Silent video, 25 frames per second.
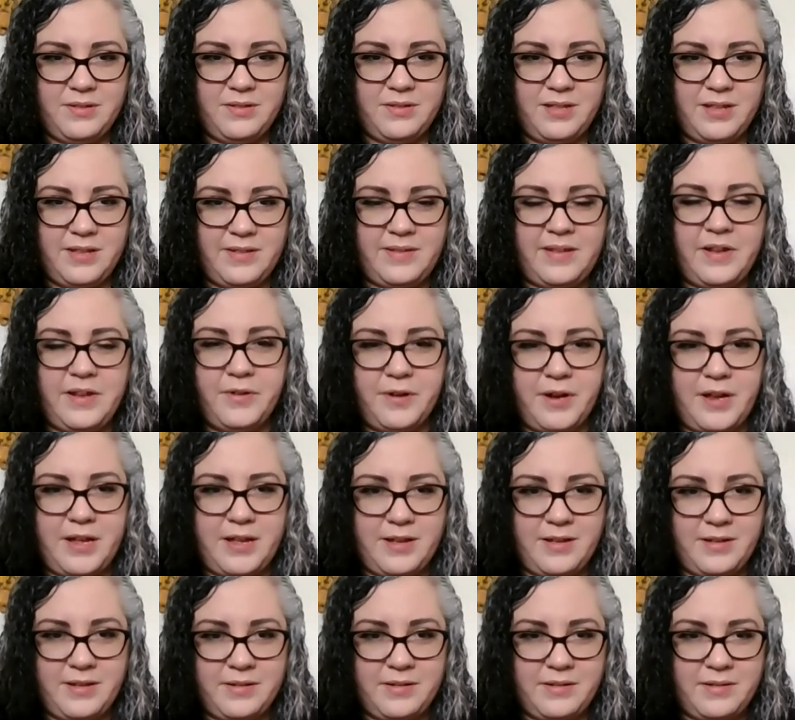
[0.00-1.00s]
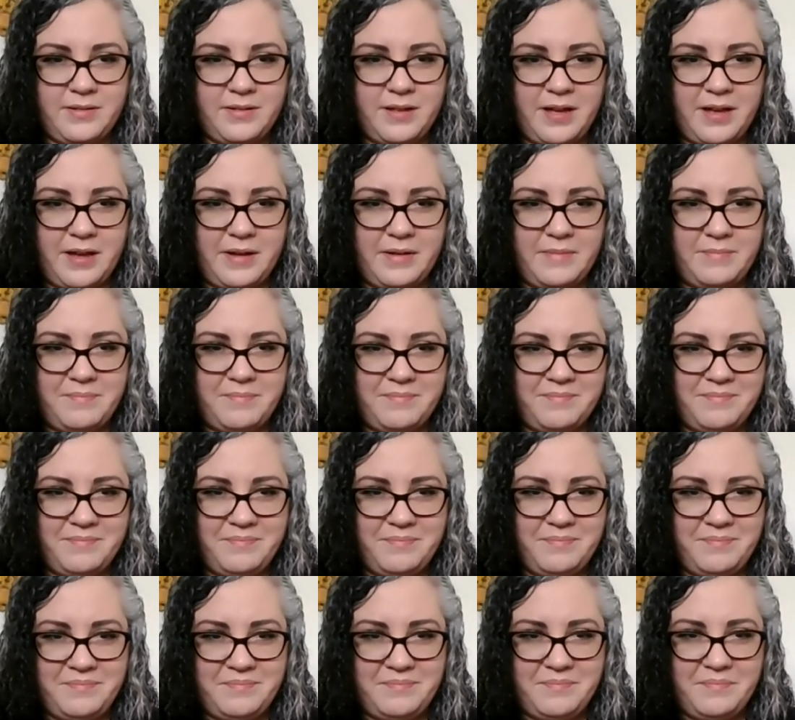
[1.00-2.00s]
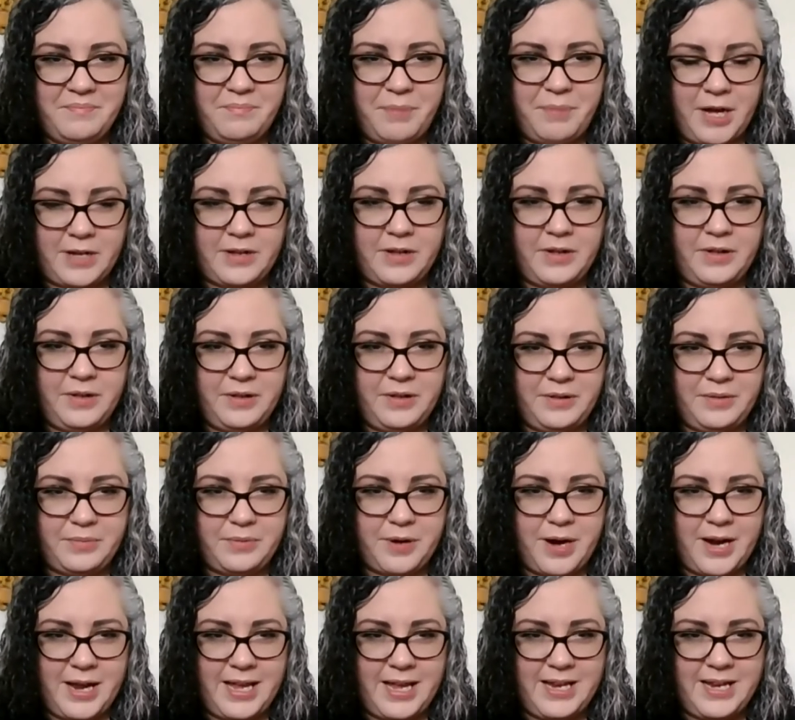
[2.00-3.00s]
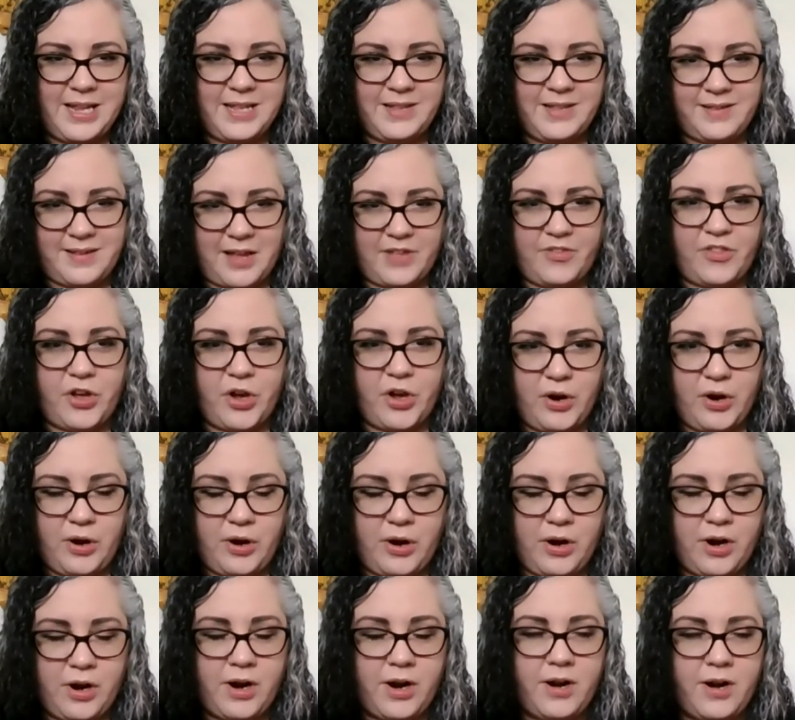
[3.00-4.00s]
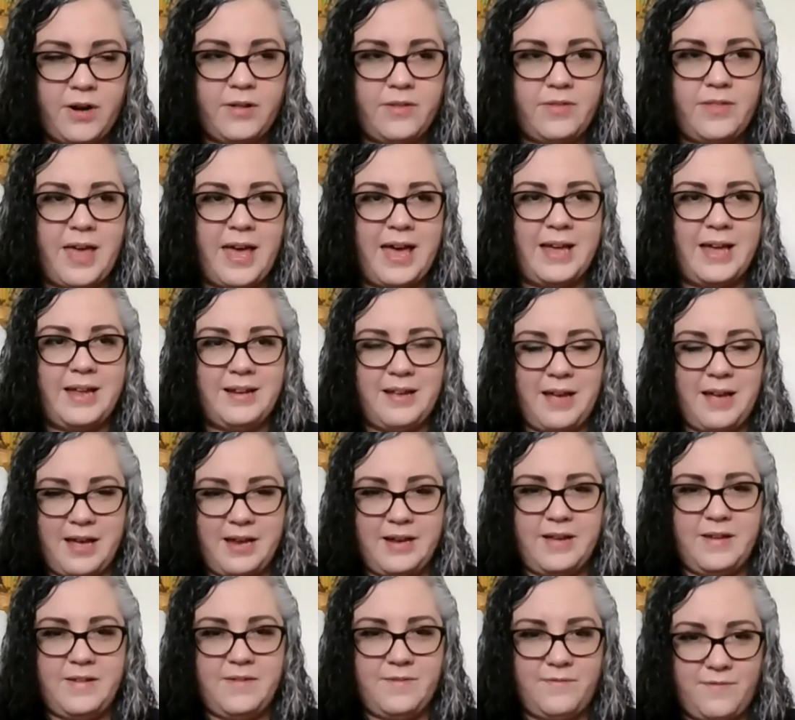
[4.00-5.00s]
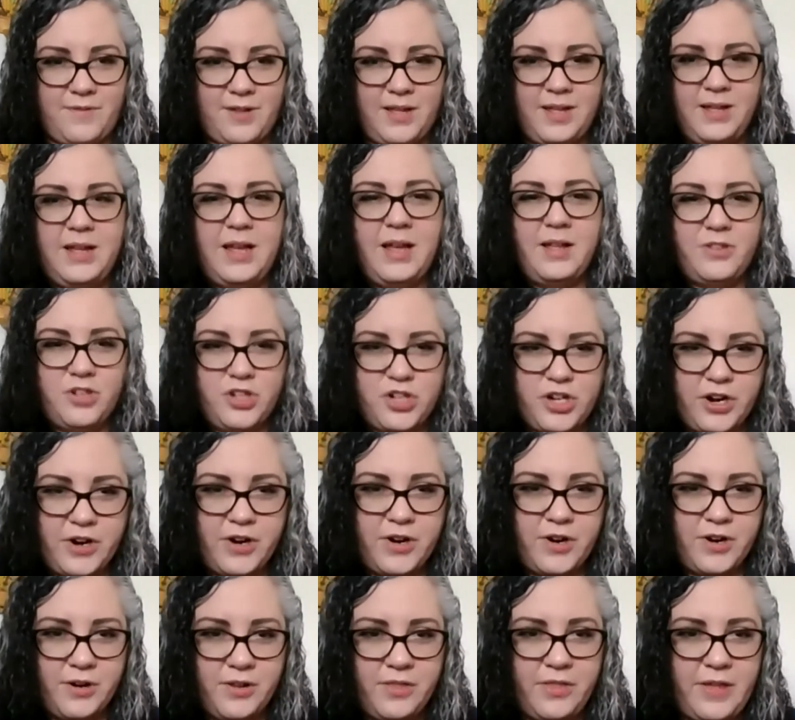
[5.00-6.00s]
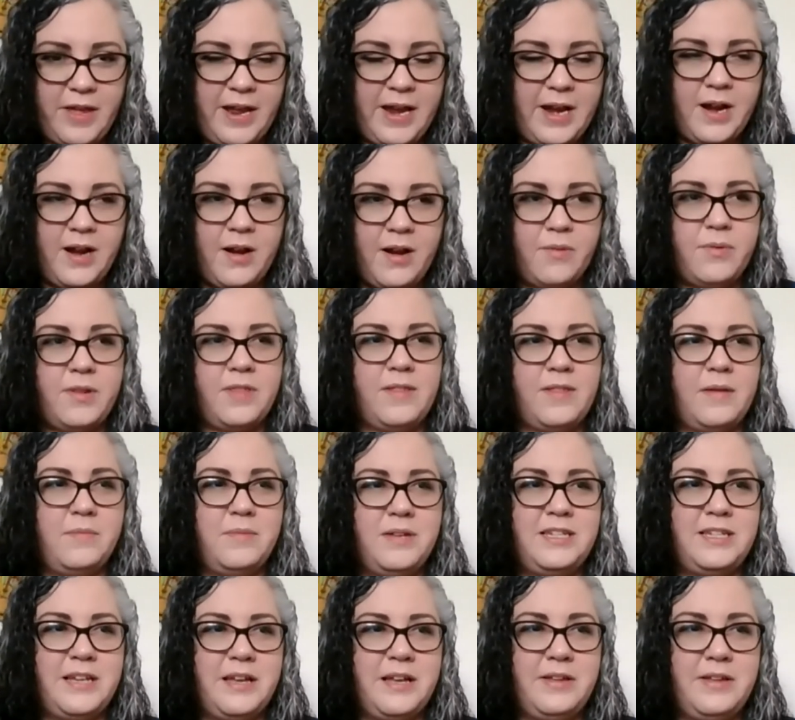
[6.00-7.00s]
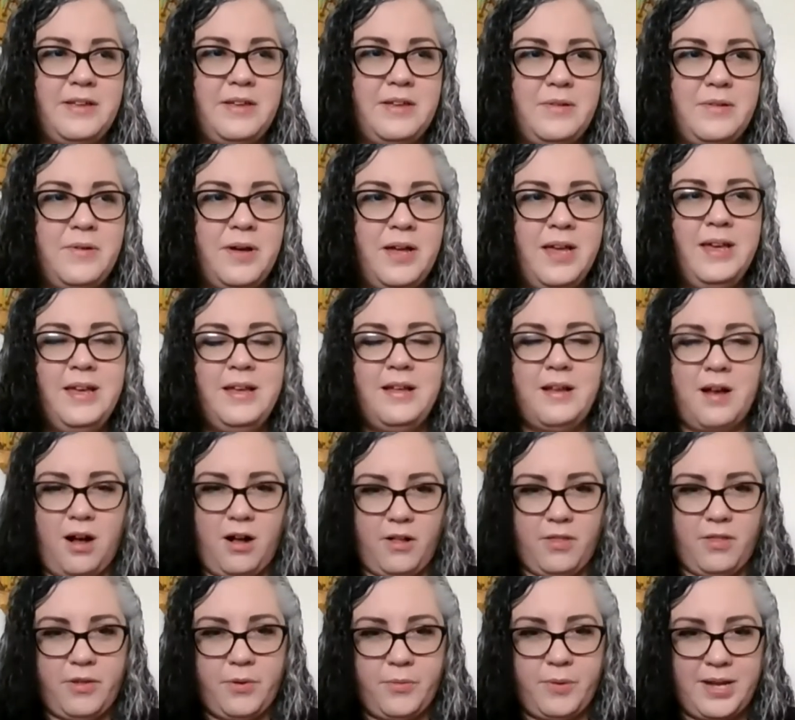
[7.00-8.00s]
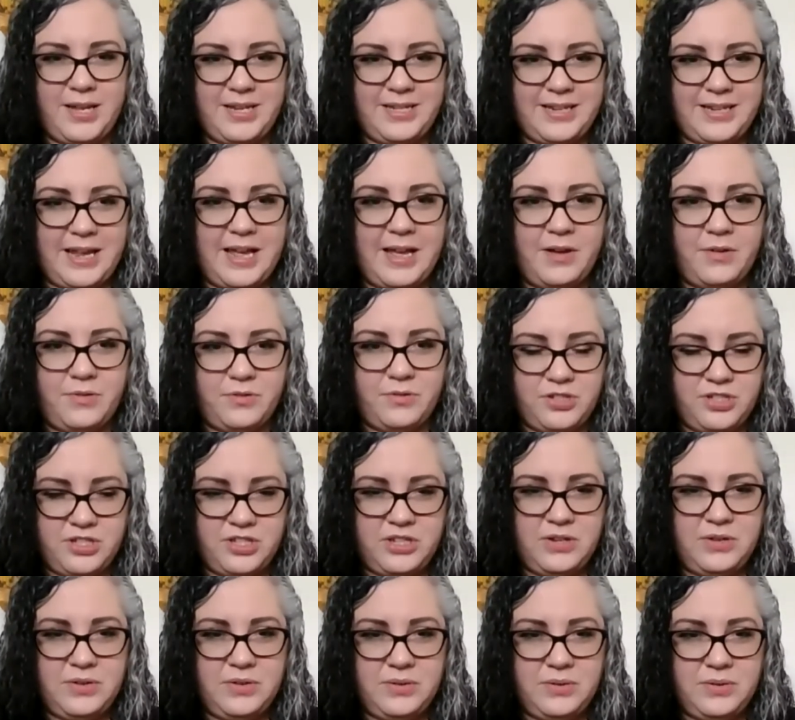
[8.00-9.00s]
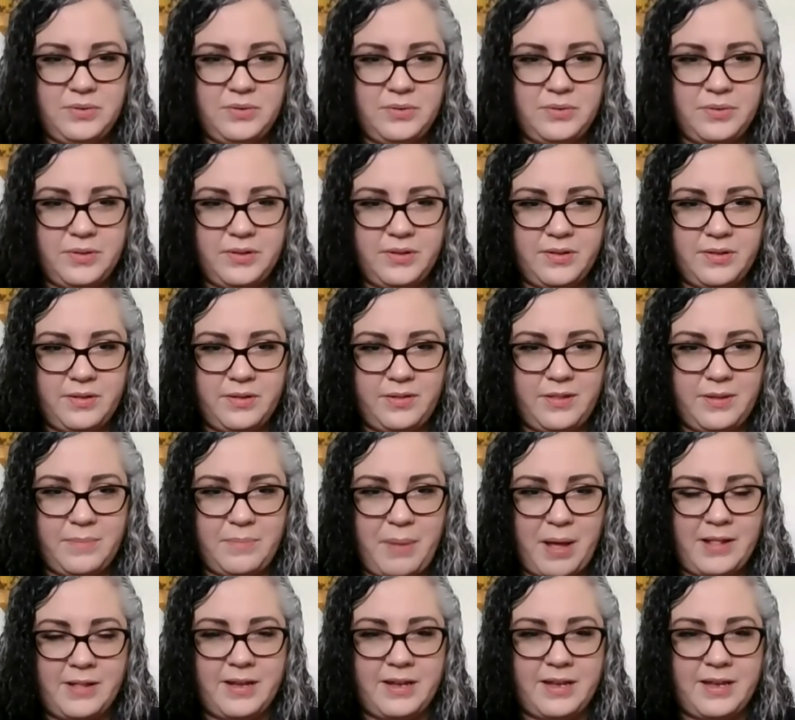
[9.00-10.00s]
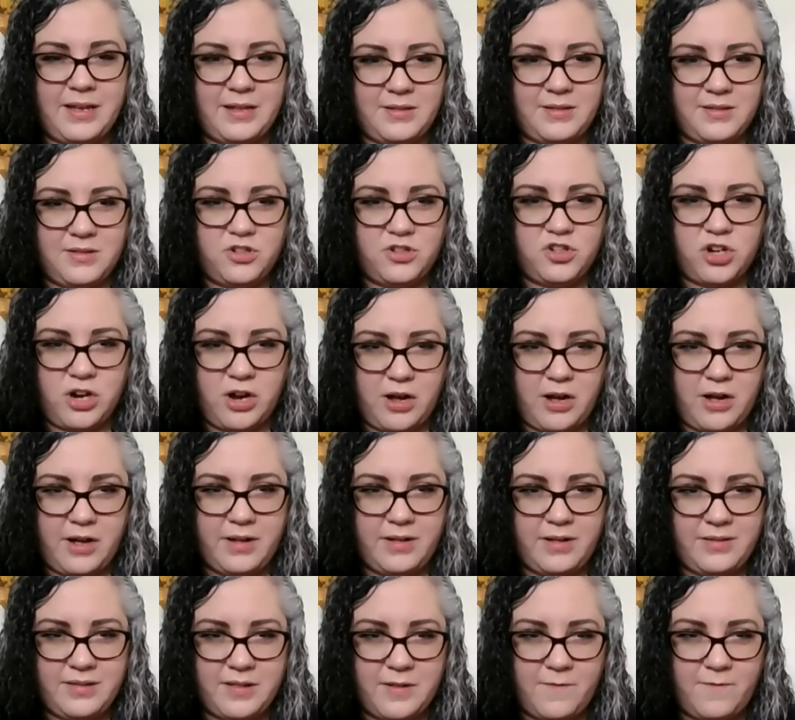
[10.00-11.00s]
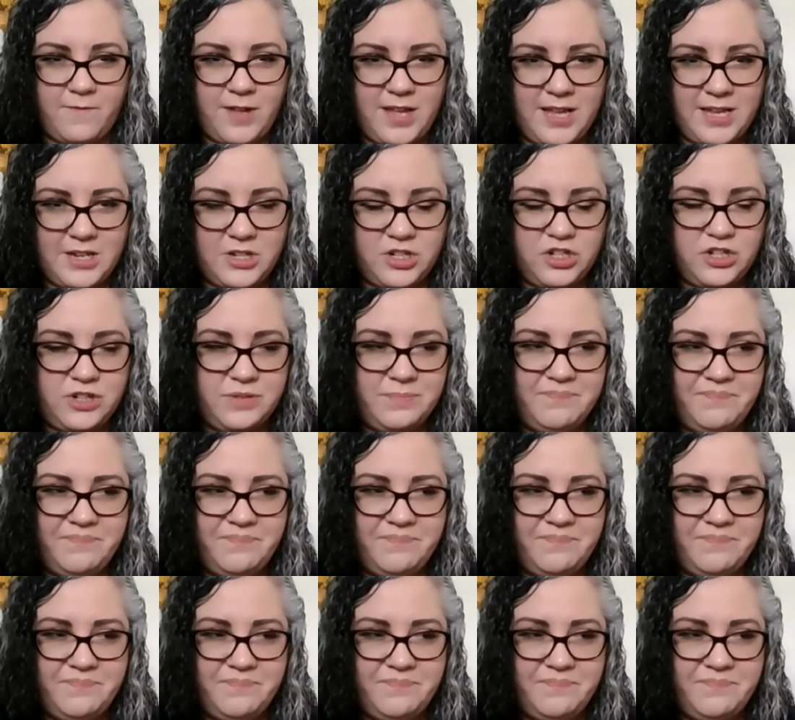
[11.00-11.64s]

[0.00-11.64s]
searing buckle right inside the car, that kind of turn there with let me tell you, all the way down to the pelican's jaw and the fish.